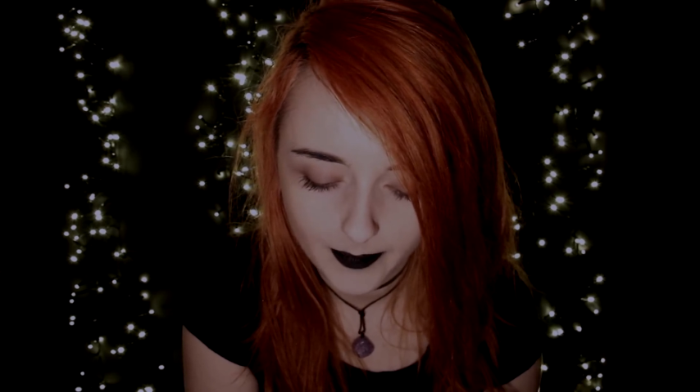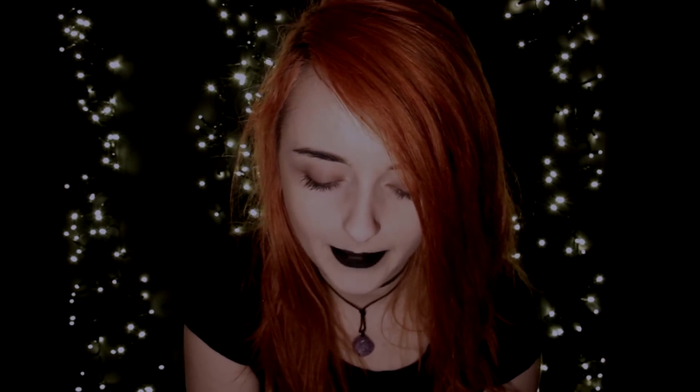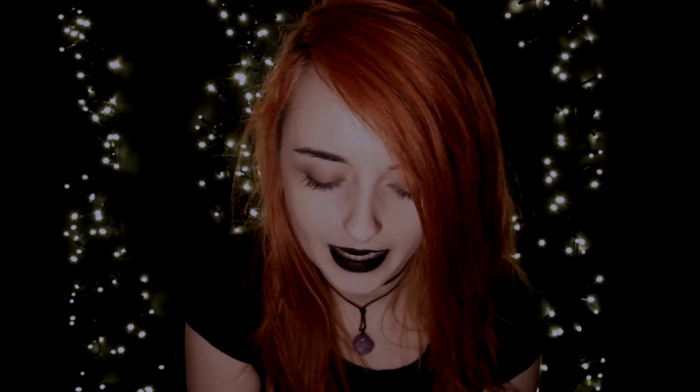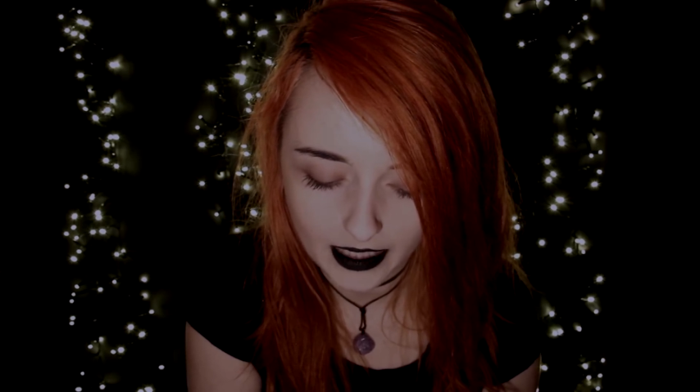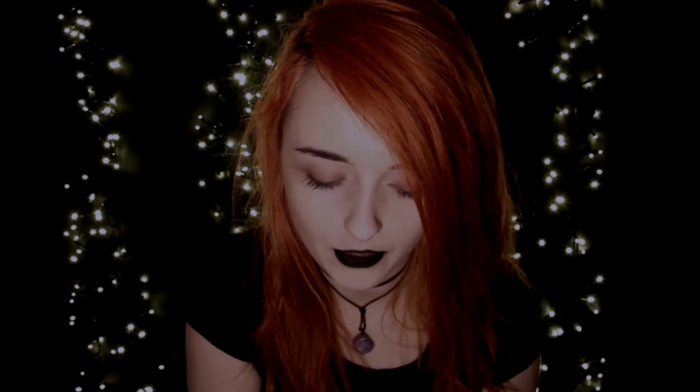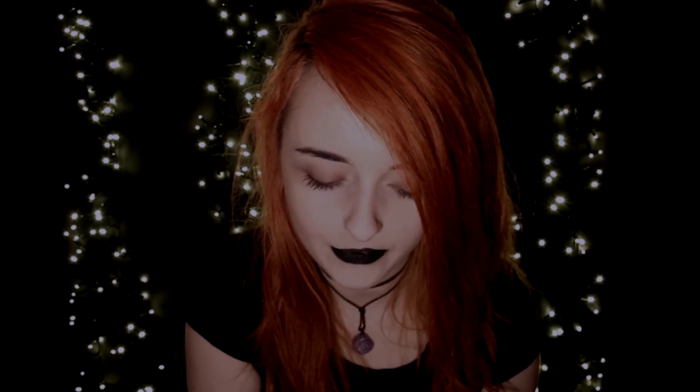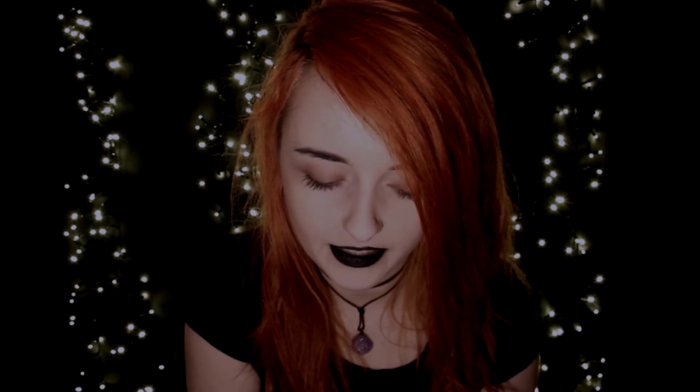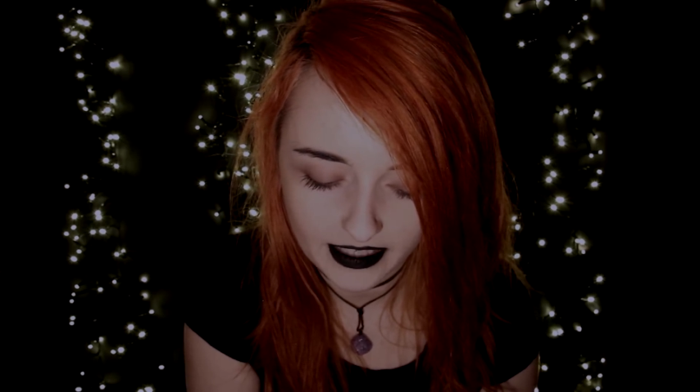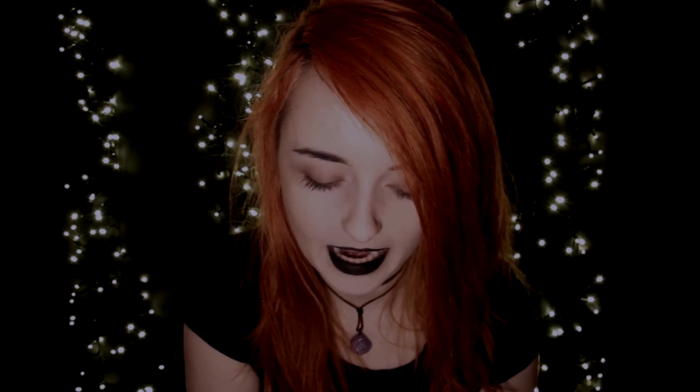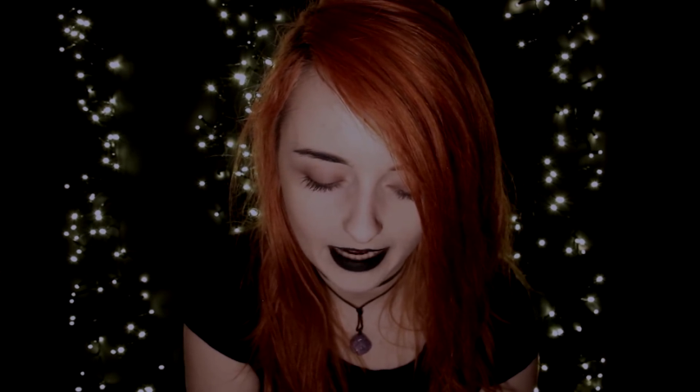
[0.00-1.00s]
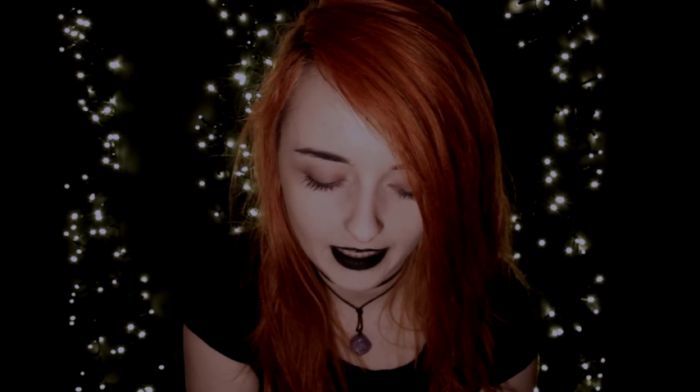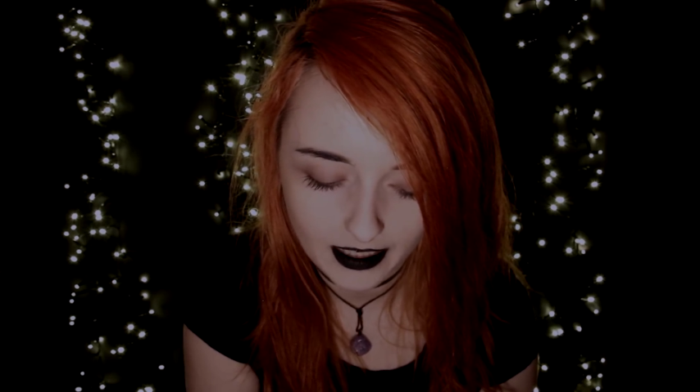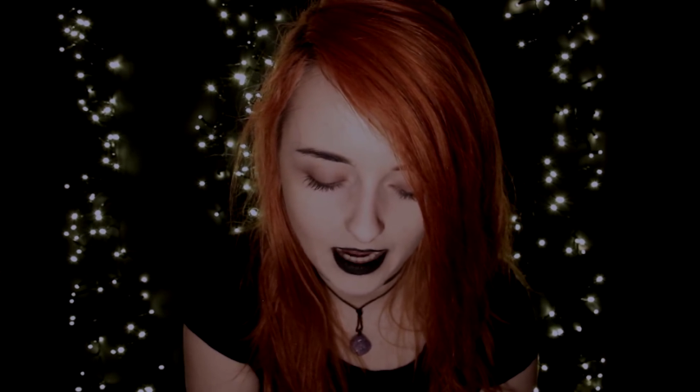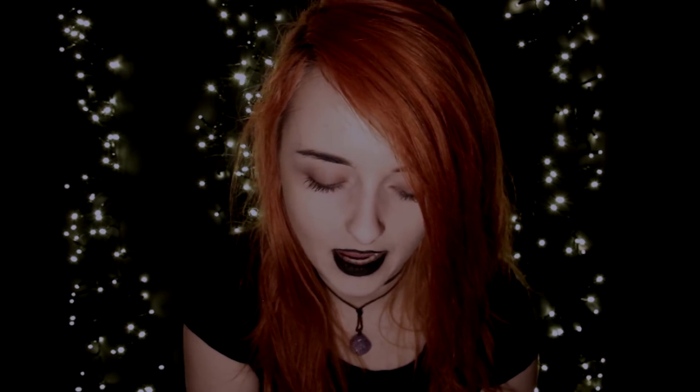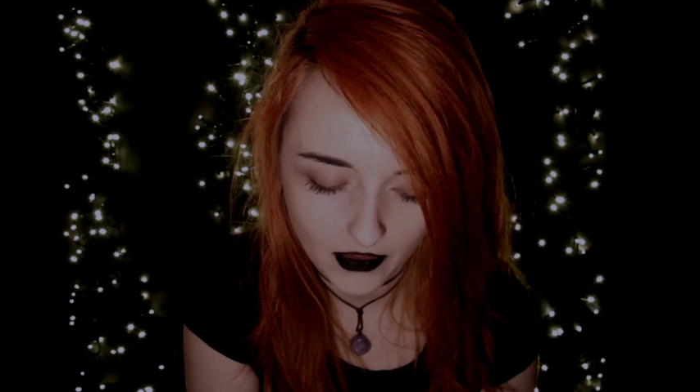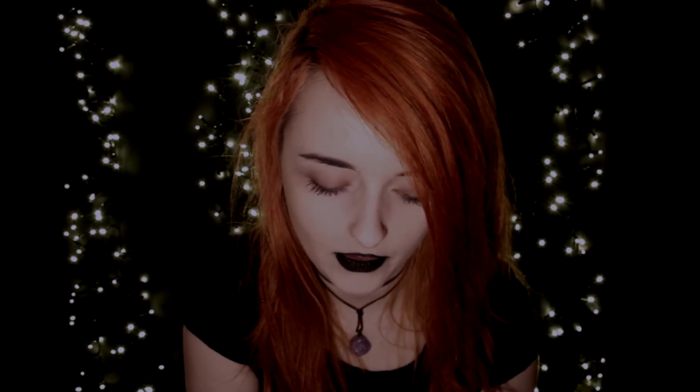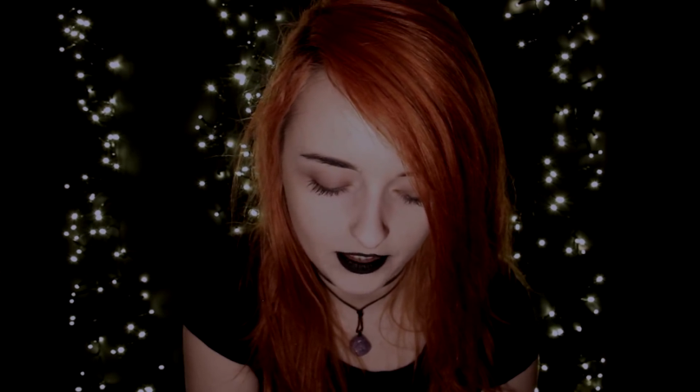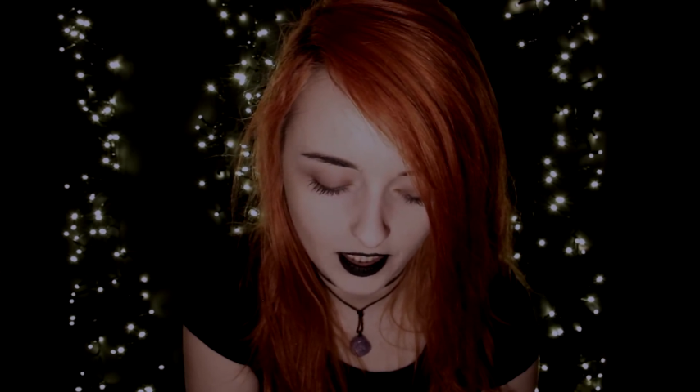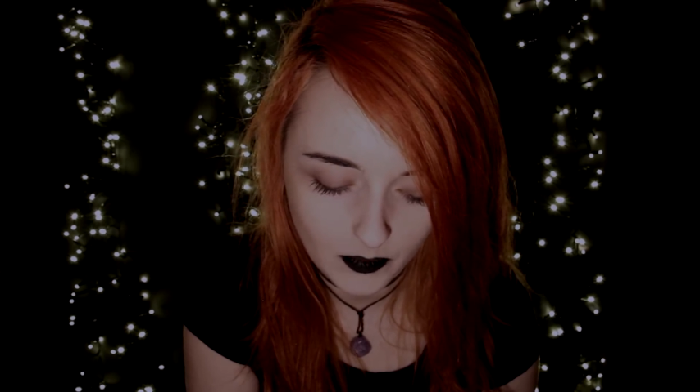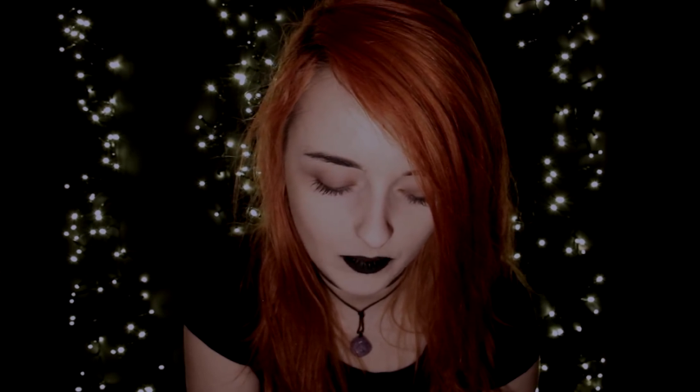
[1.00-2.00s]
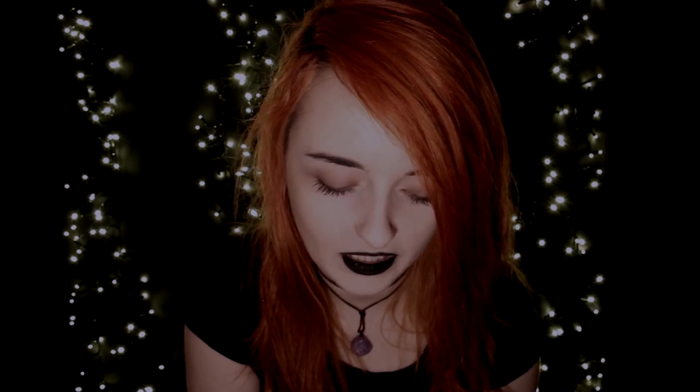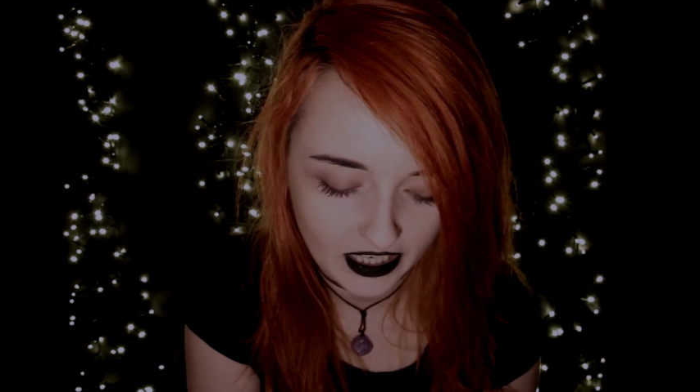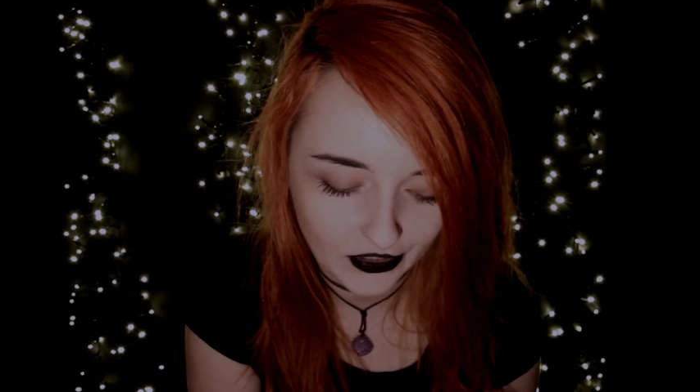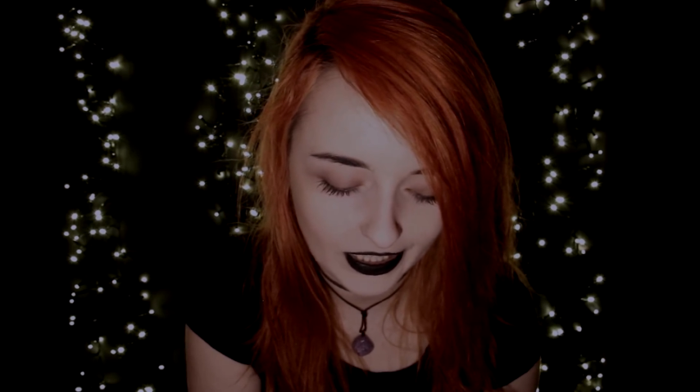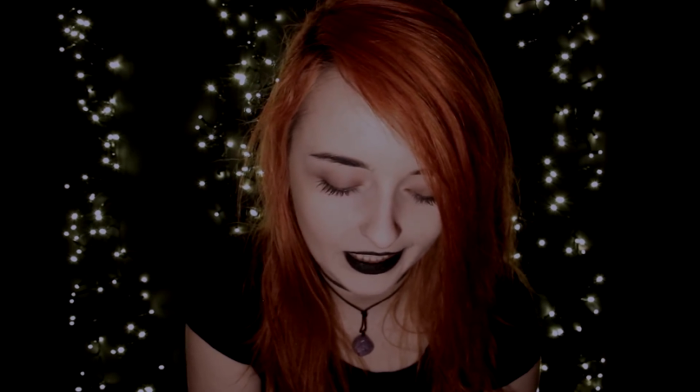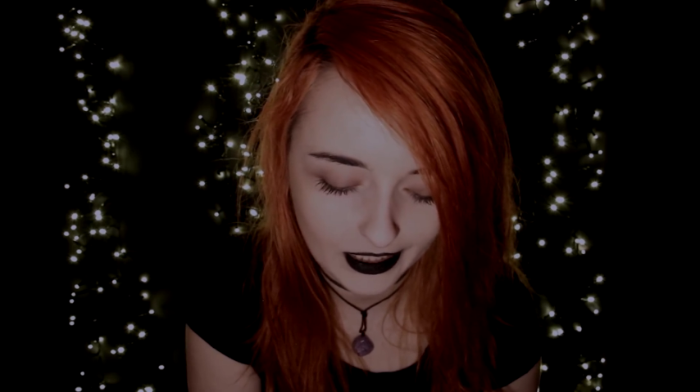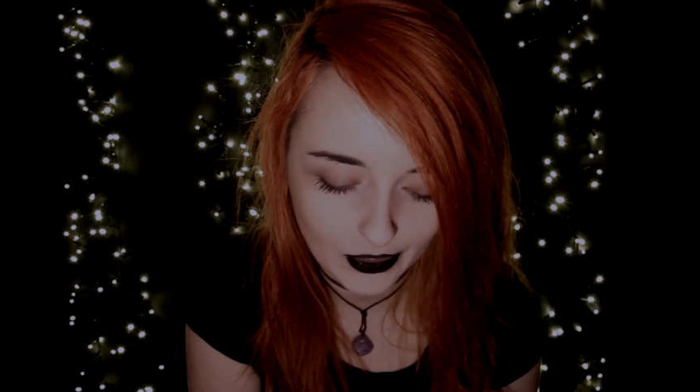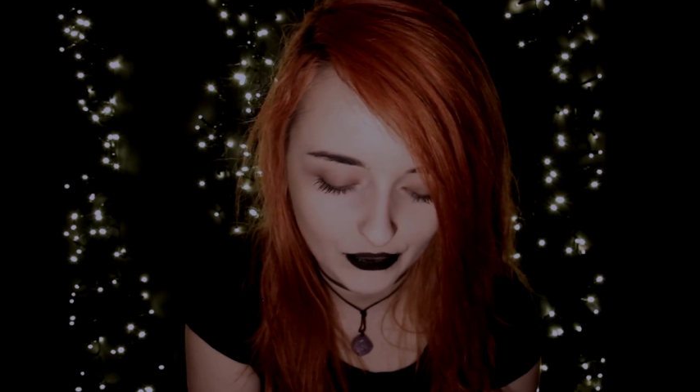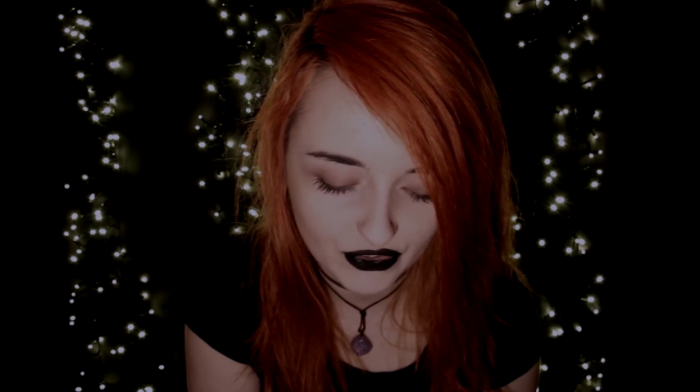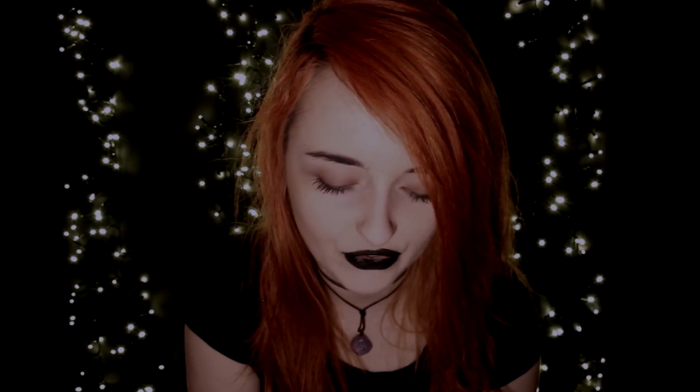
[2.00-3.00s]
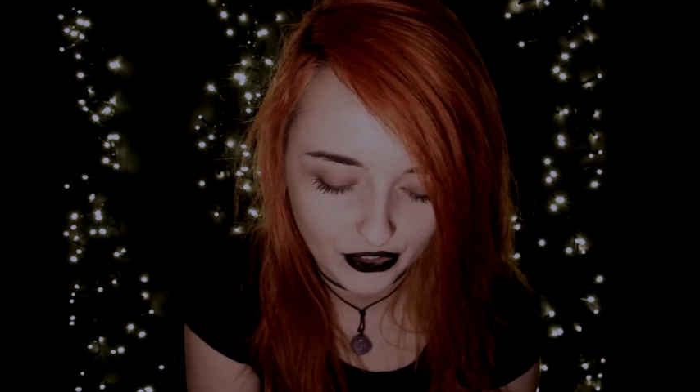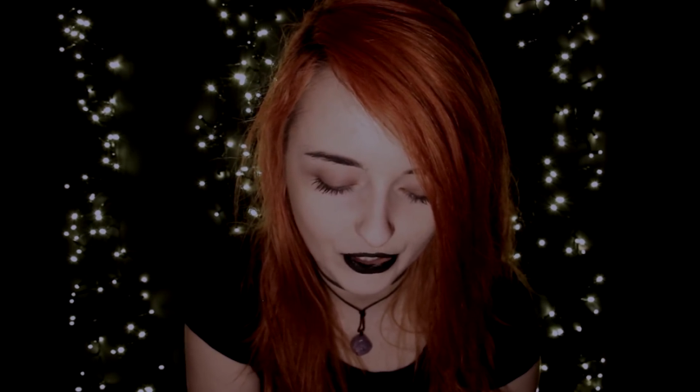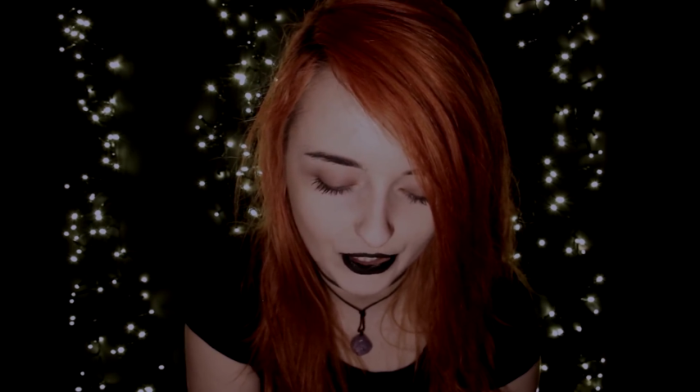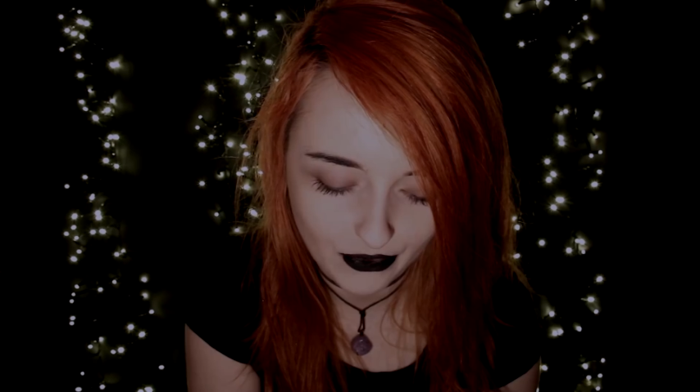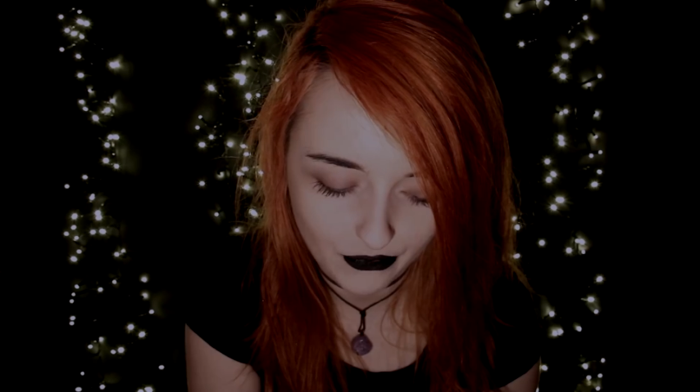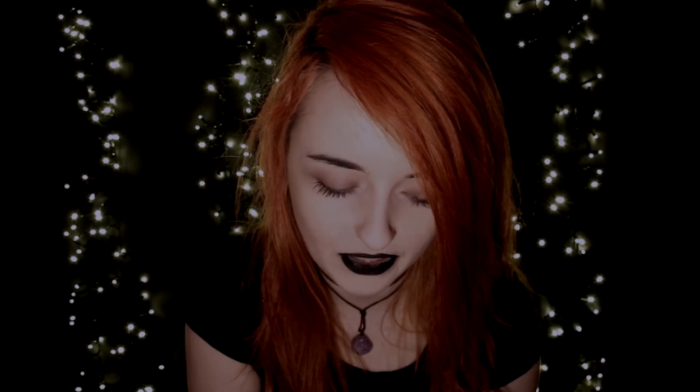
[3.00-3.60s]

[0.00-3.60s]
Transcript: back of the neck, and the temple area gives Virgo a